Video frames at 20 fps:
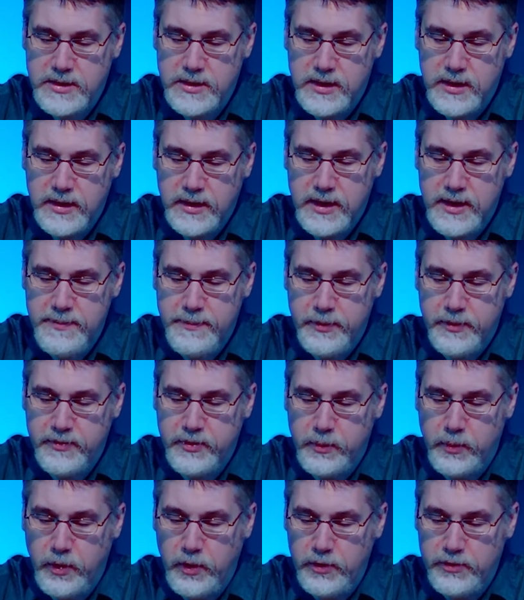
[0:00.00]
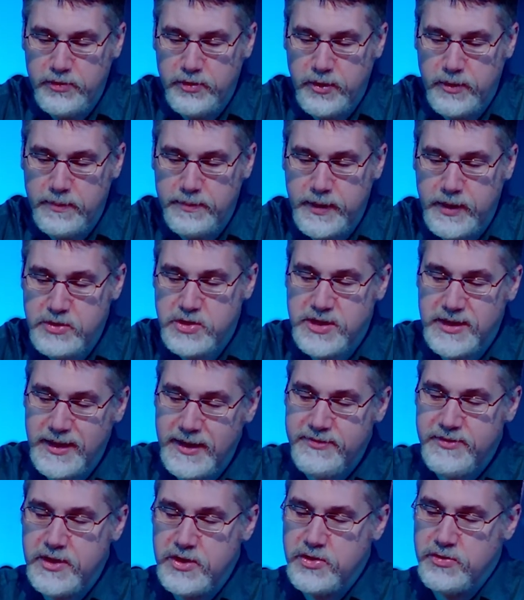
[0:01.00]
keeper of the wardrobe. Now she lived
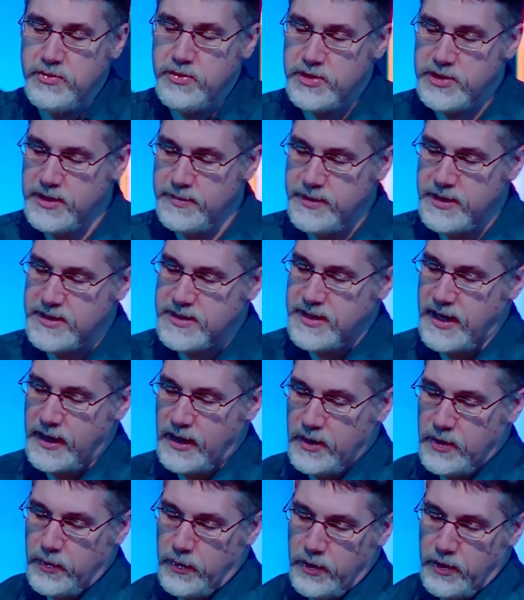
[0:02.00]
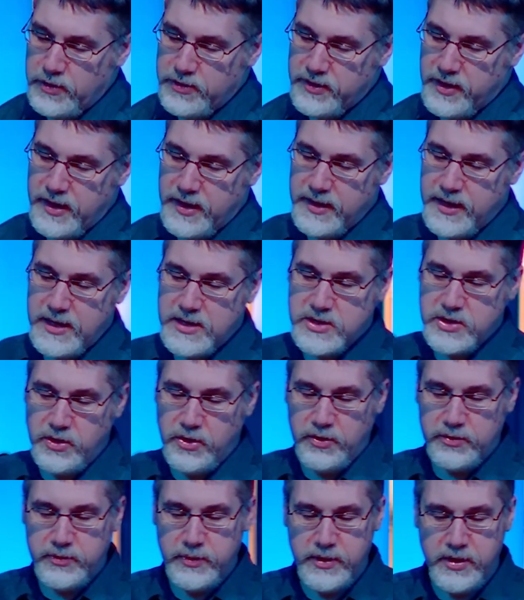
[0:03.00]
in Jerusalem in the second quarter, and they
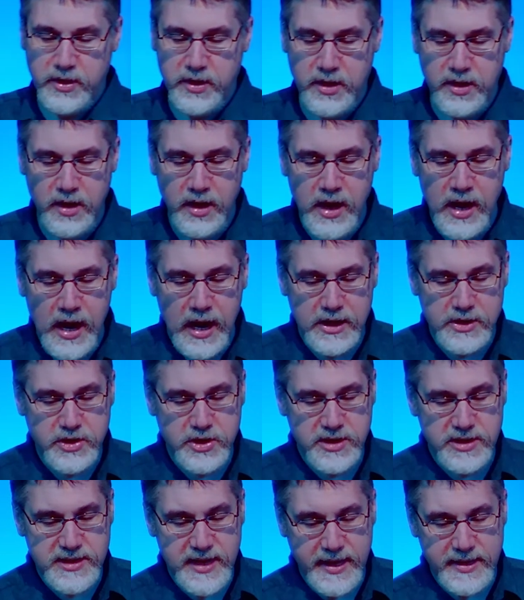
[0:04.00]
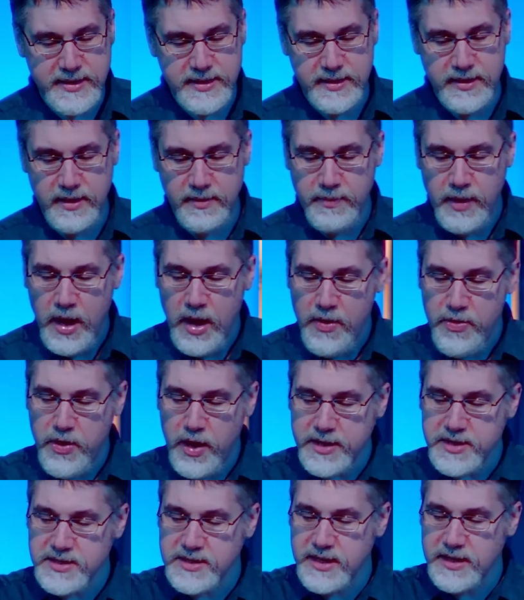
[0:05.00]
talked with her, and she said to them, thus
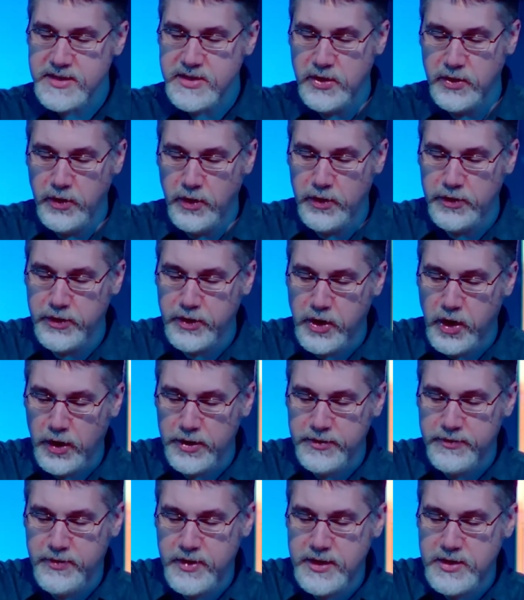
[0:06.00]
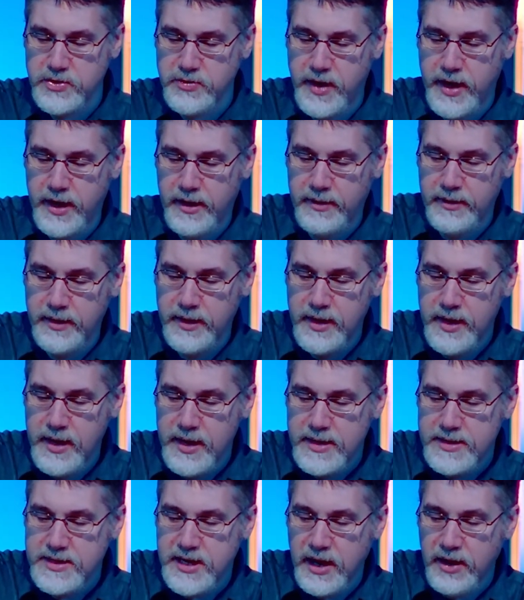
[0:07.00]
says the Lord, the God of Israel,
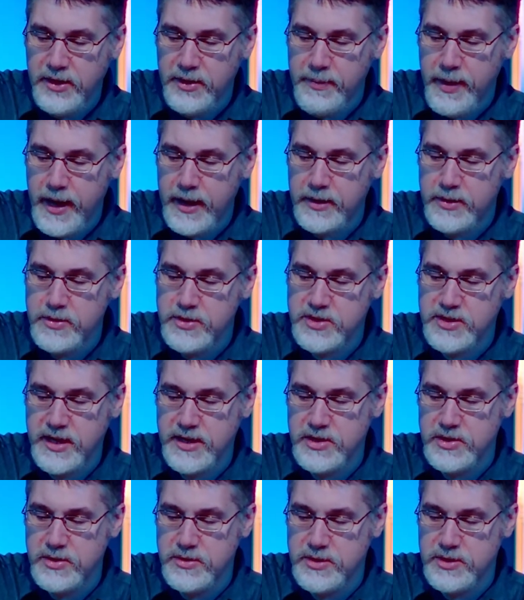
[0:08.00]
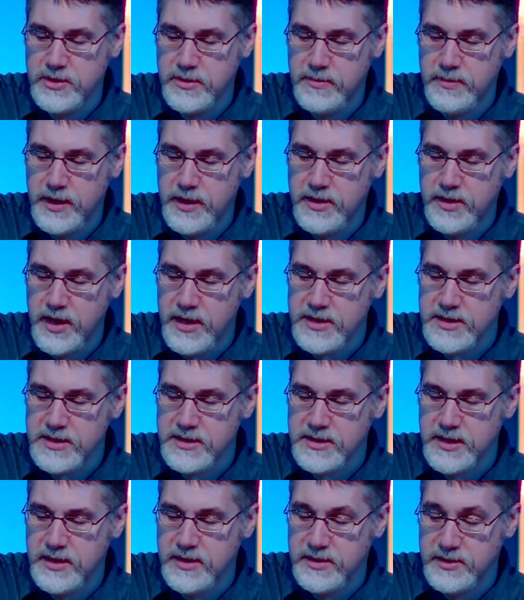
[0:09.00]
tell the man who sent you to me, thus
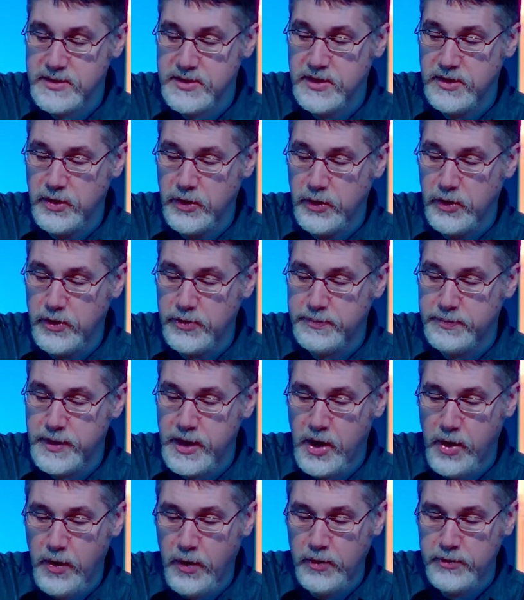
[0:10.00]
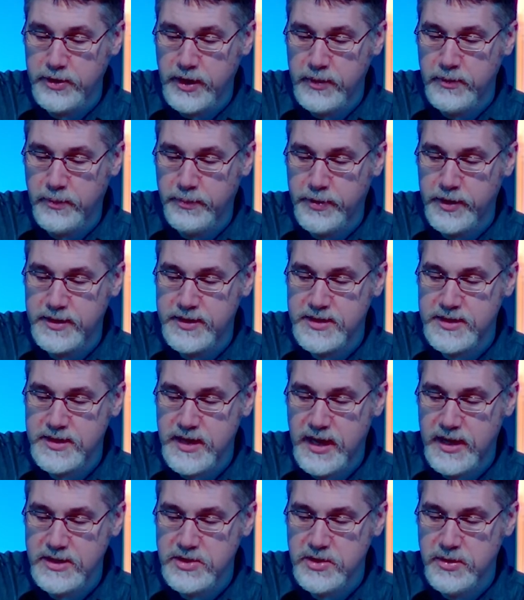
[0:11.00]
says the Lord, behold, I will bring
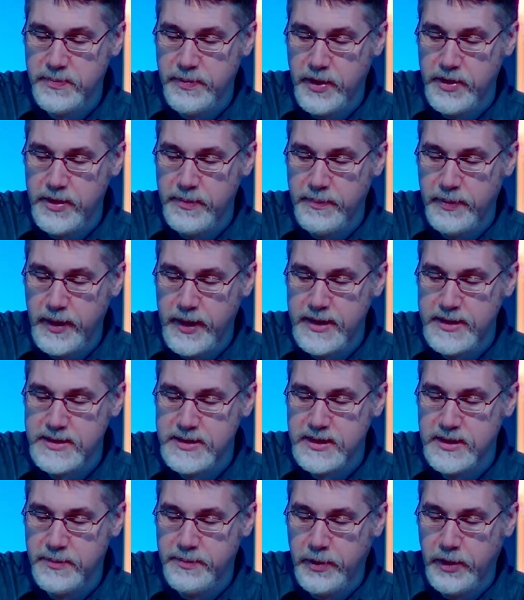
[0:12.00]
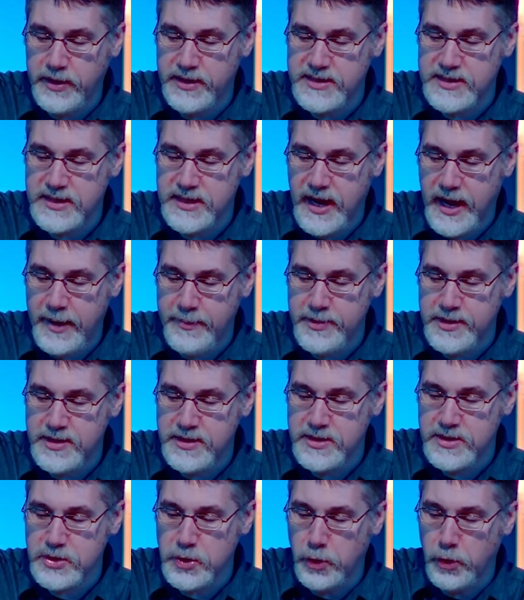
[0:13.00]
disaster upon the place and upon its
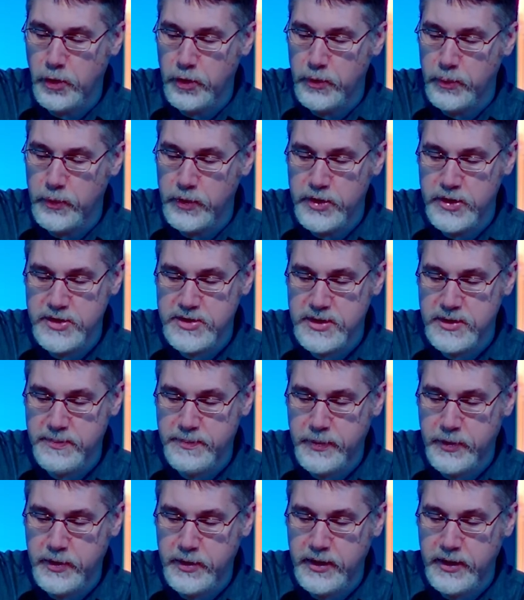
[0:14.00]
inhabitants, all the words of the book